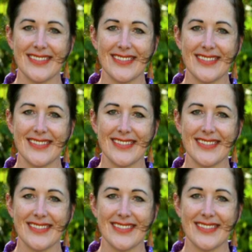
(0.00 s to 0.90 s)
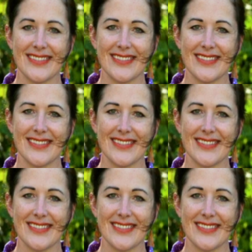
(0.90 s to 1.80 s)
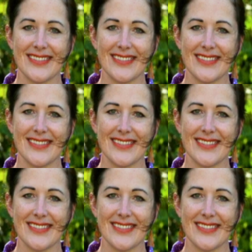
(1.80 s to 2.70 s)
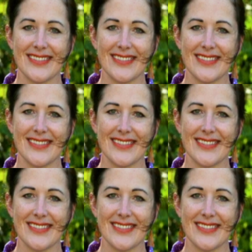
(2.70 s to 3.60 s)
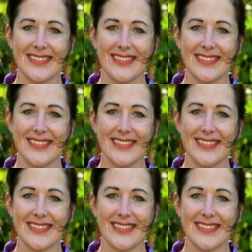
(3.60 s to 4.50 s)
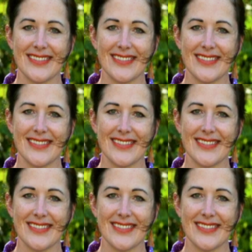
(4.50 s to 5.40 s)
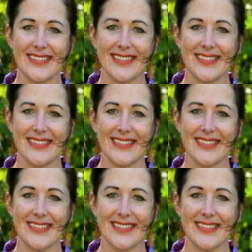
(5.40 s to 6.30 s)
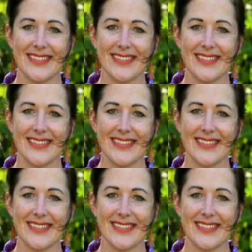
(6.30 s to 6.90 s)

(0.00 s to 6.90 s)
This is a still picture; no speech is visible.